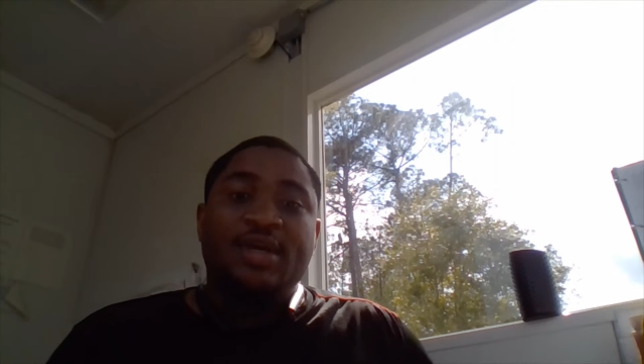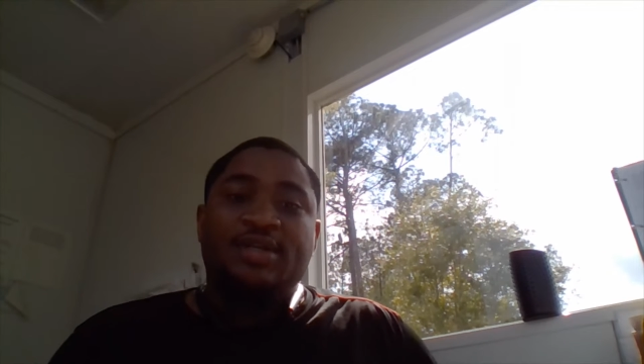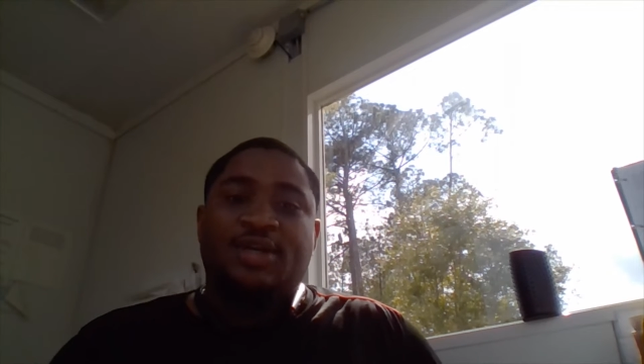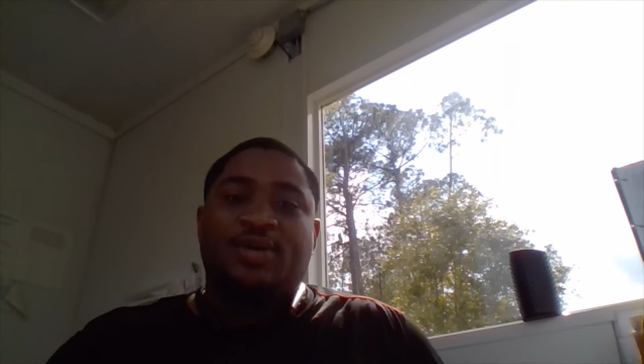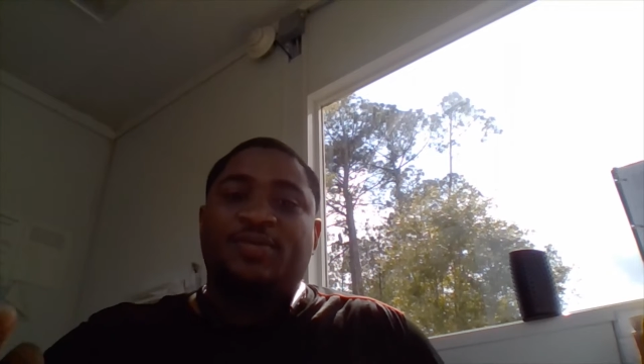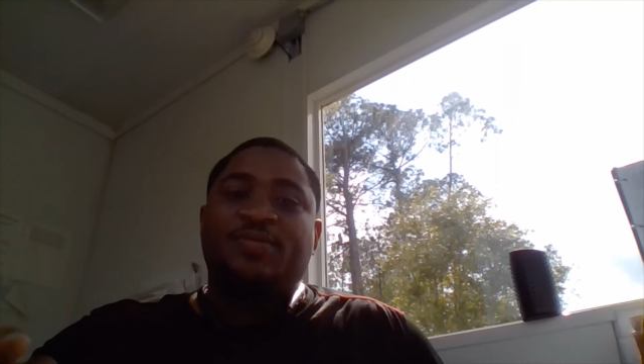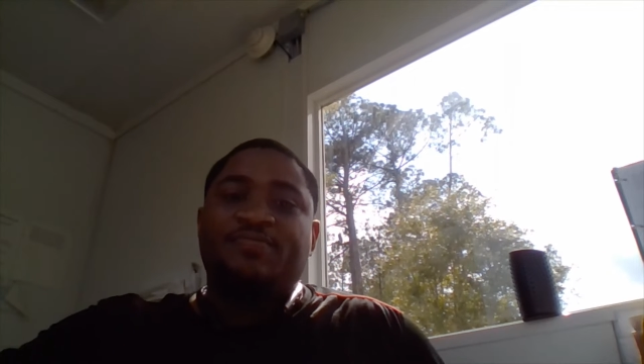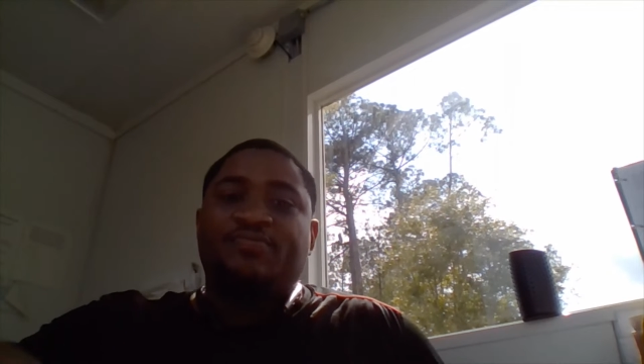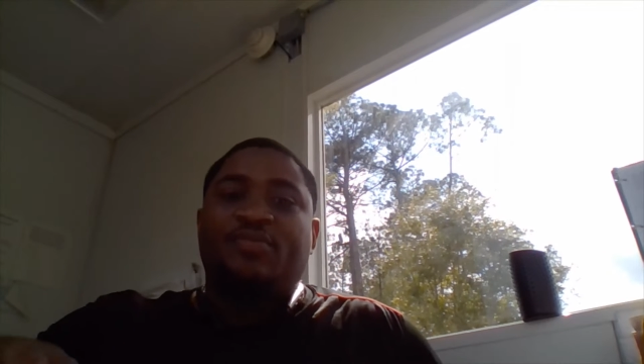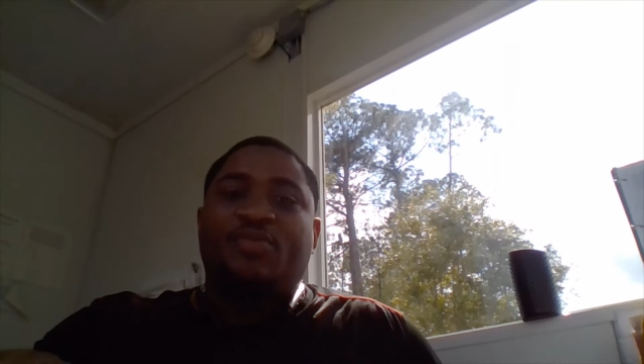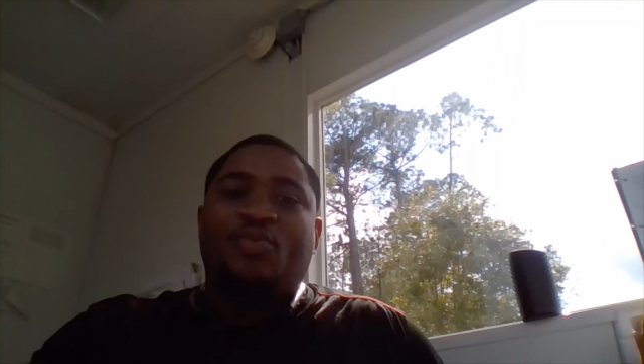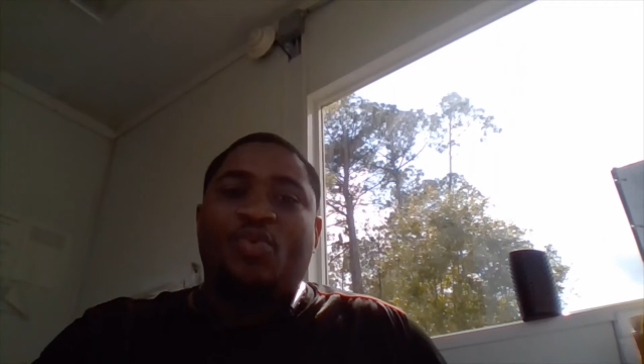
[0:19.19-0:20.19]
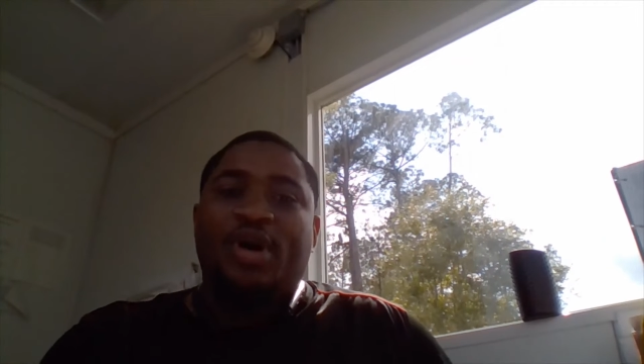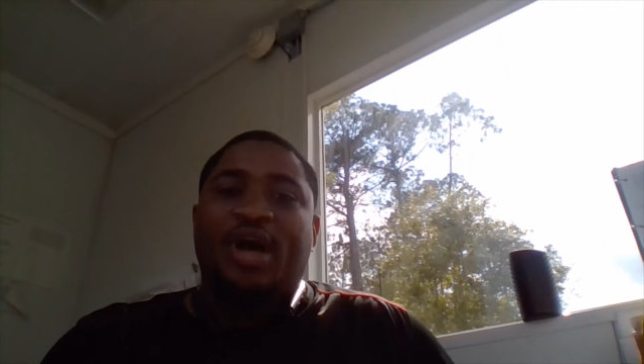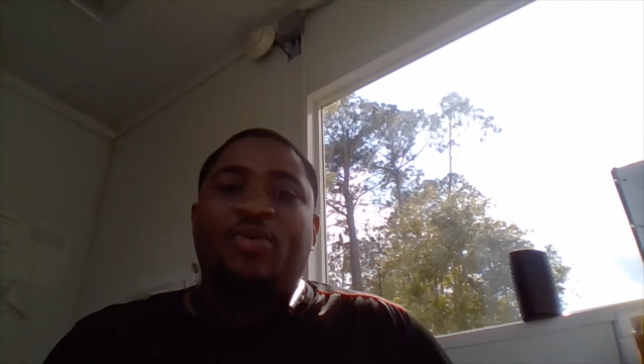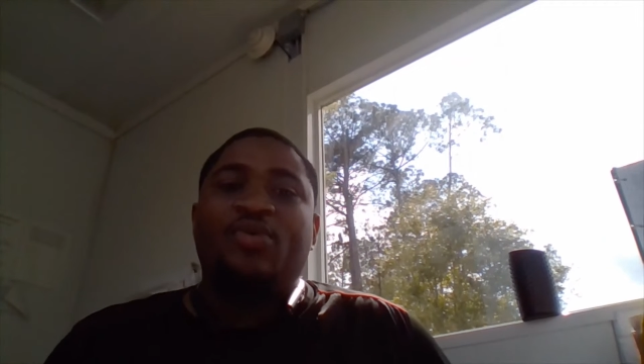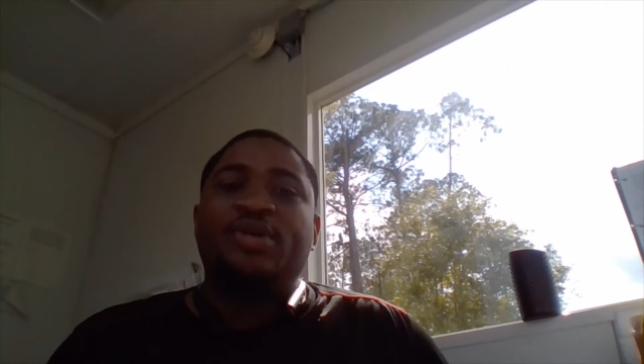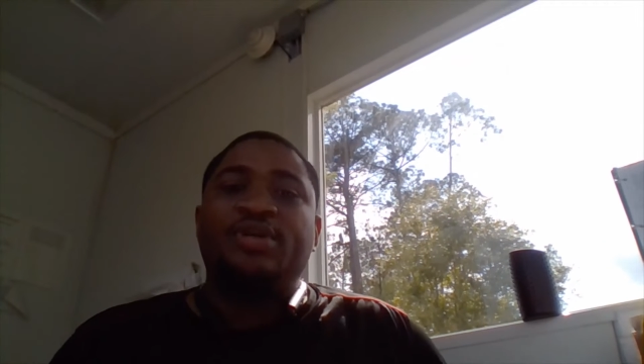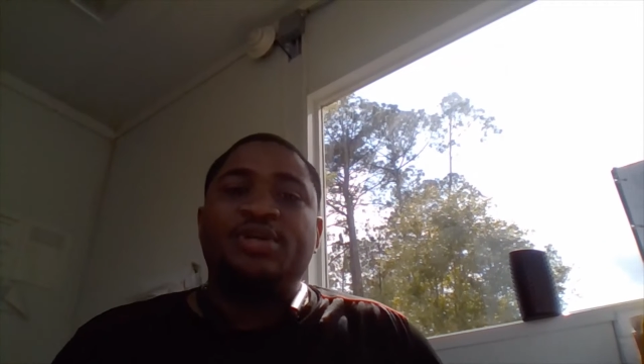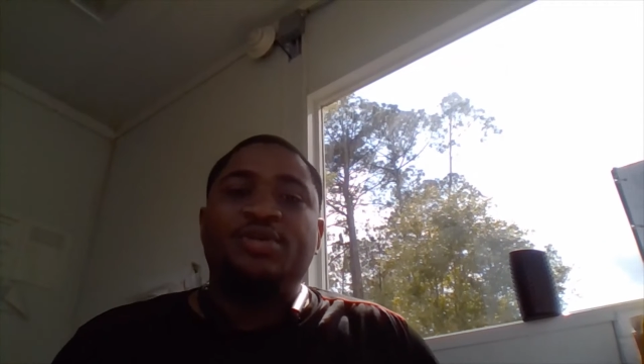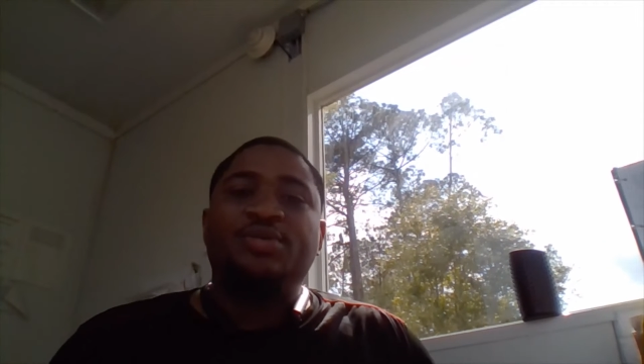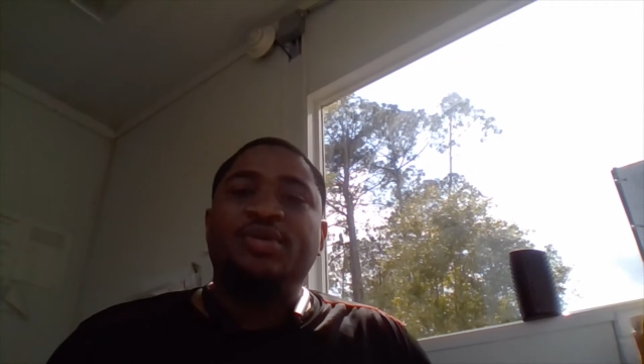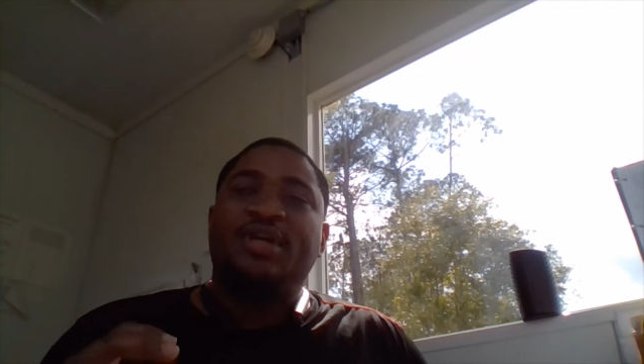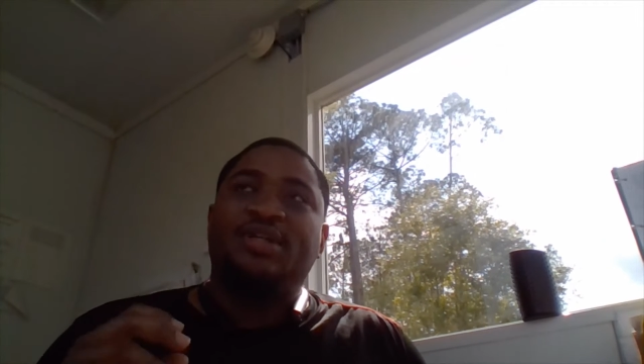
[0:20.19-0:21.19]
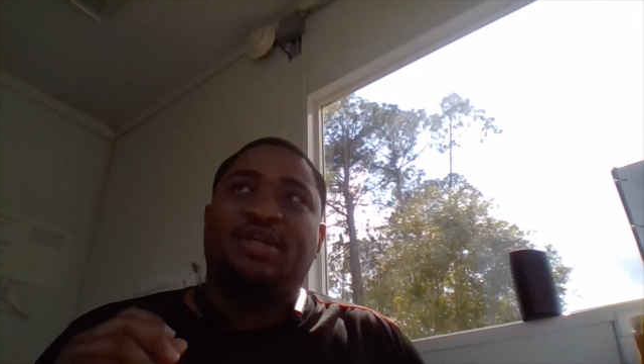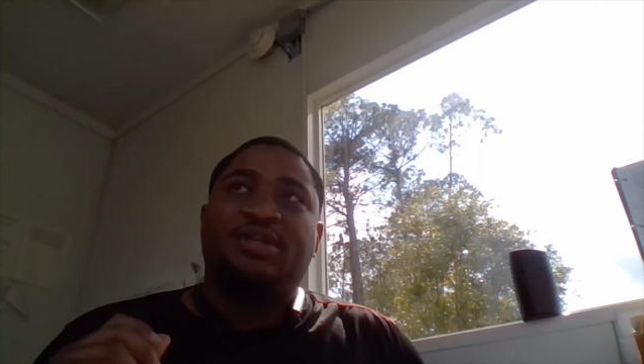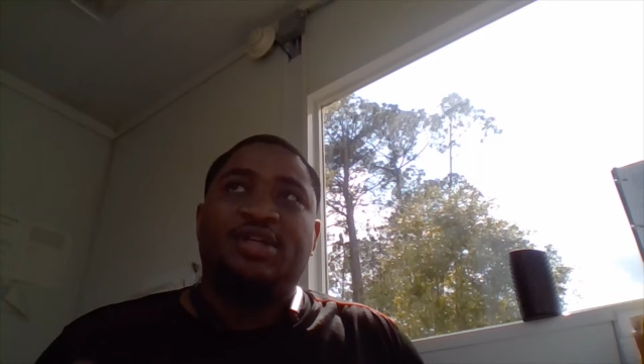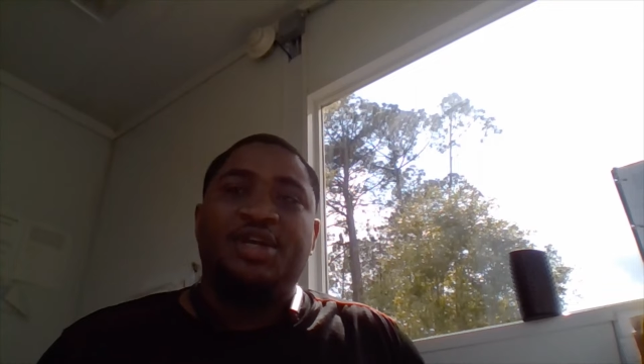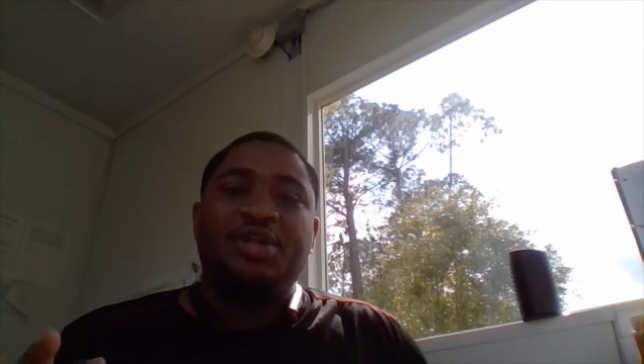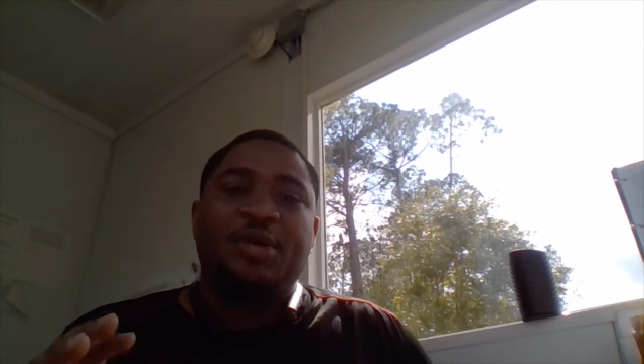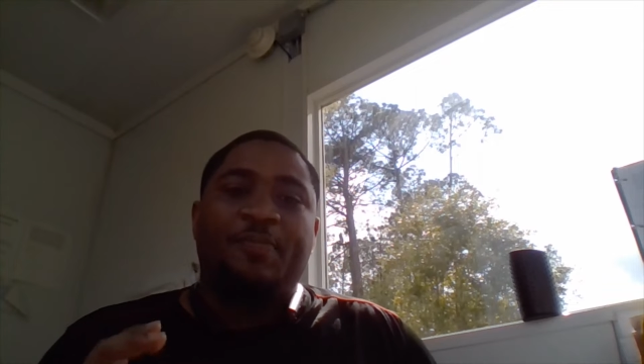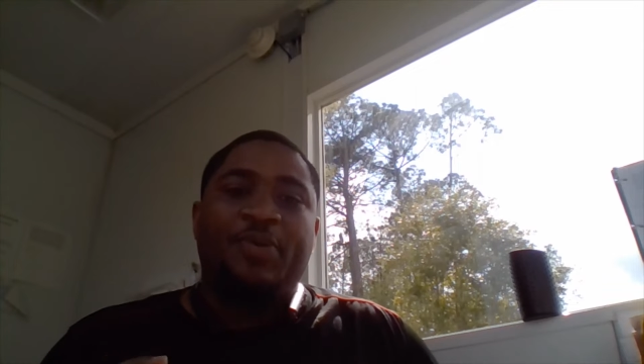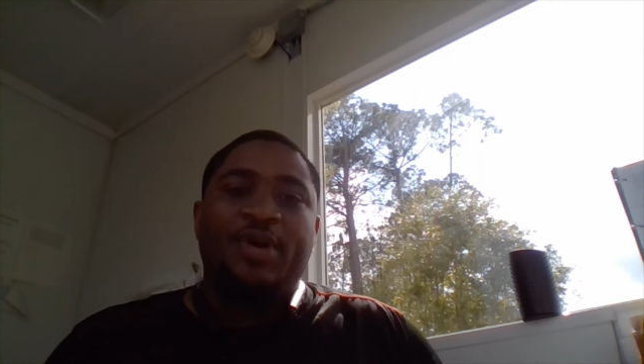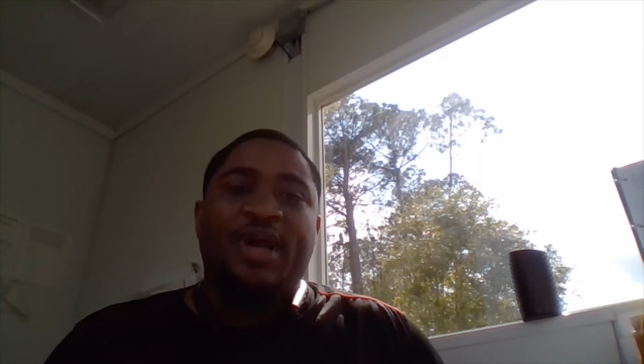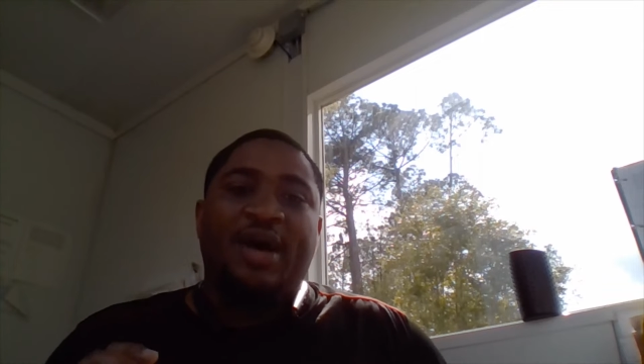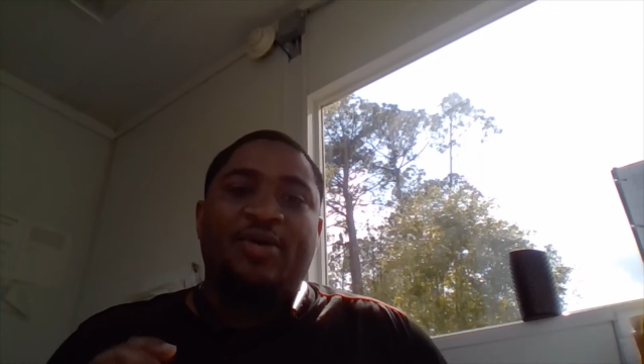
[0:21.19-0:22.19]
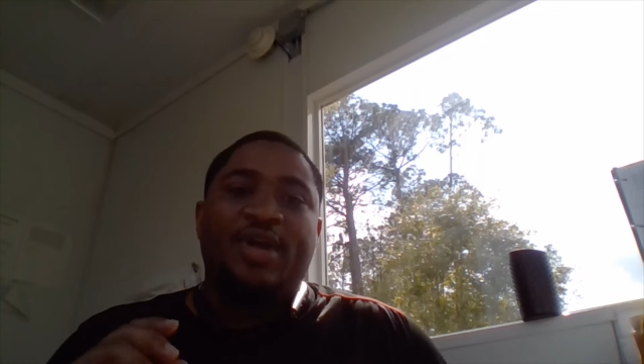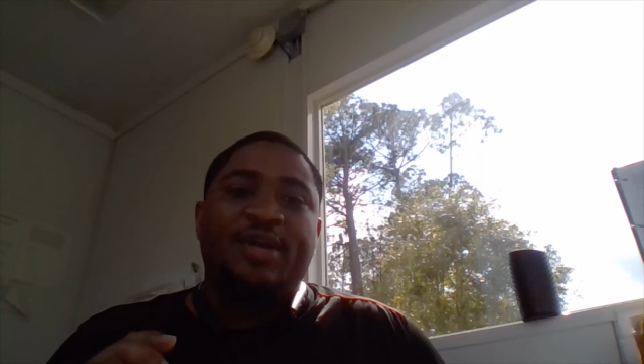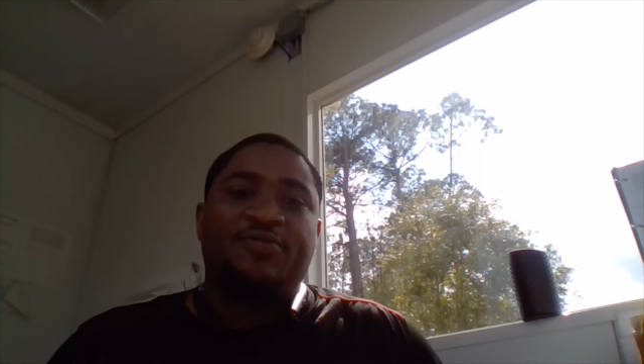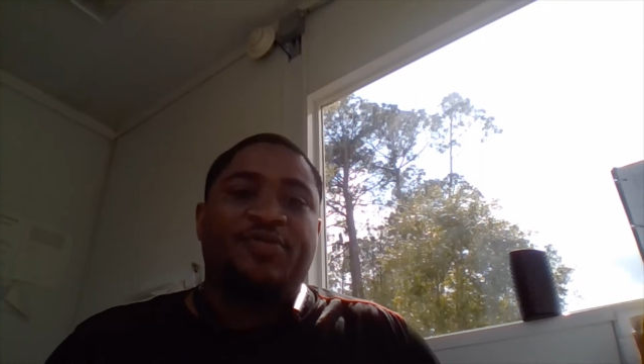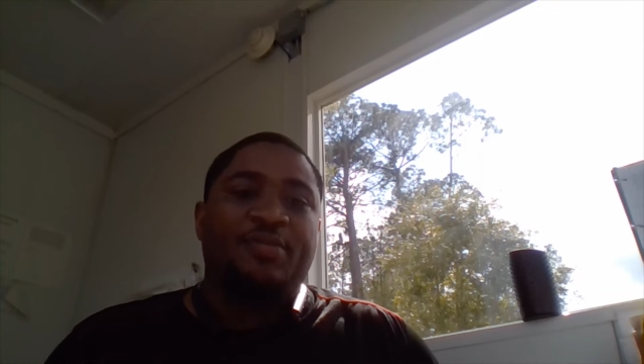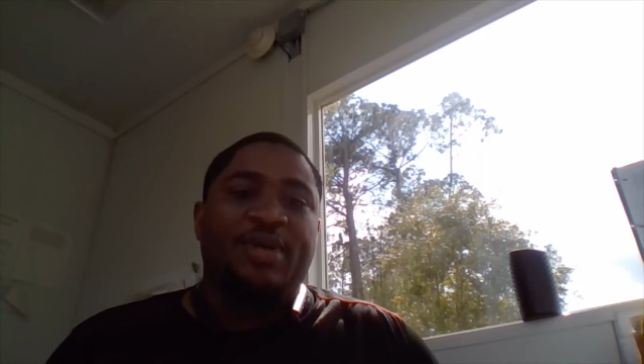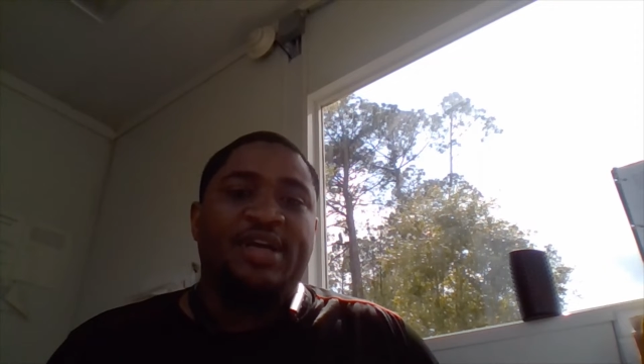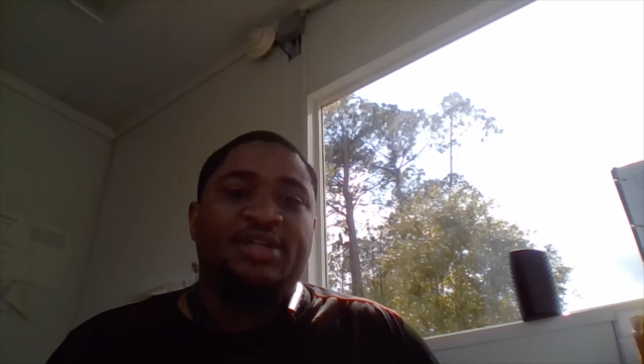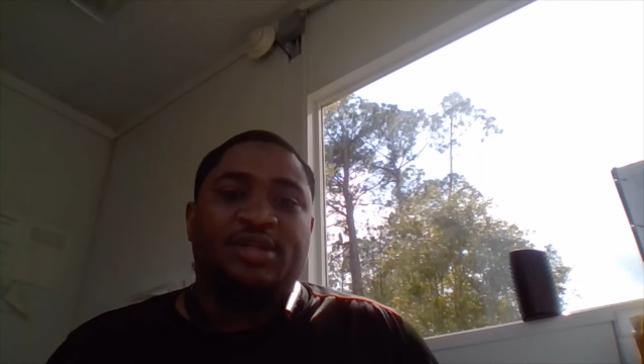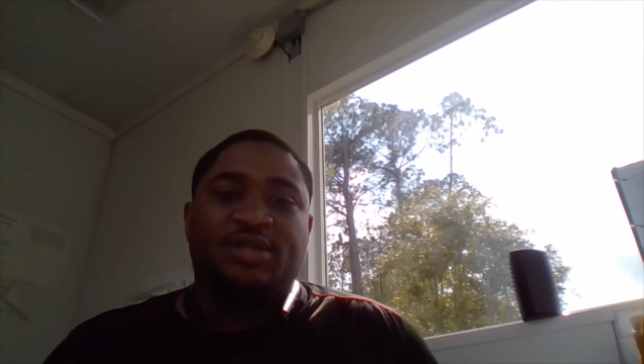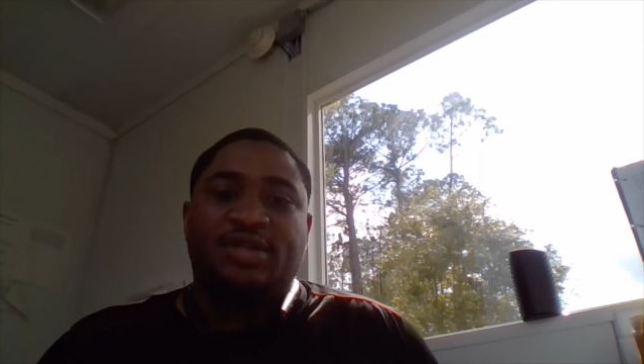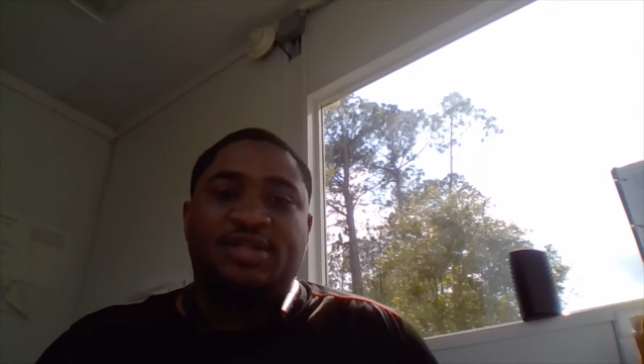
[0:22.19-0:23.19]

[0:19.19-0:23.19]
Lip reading: So what I want to do is continue to put out information,